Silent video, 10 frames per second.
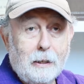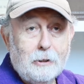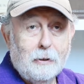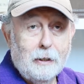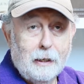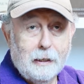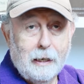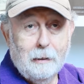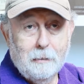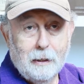literally, they
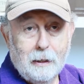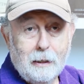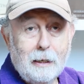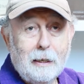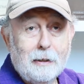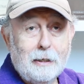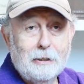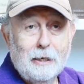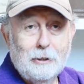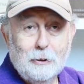came in, they
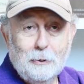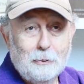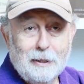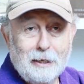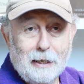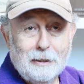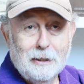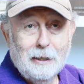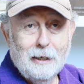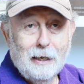stayed 2-3 days,
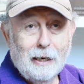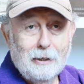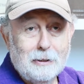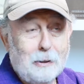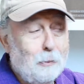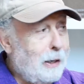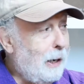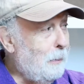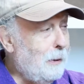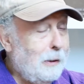and you say, what
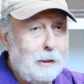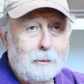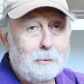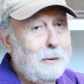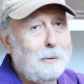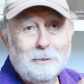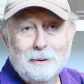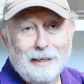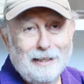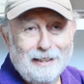happened to
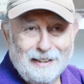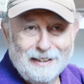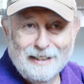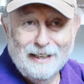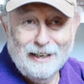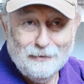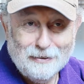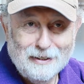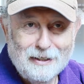them? They left.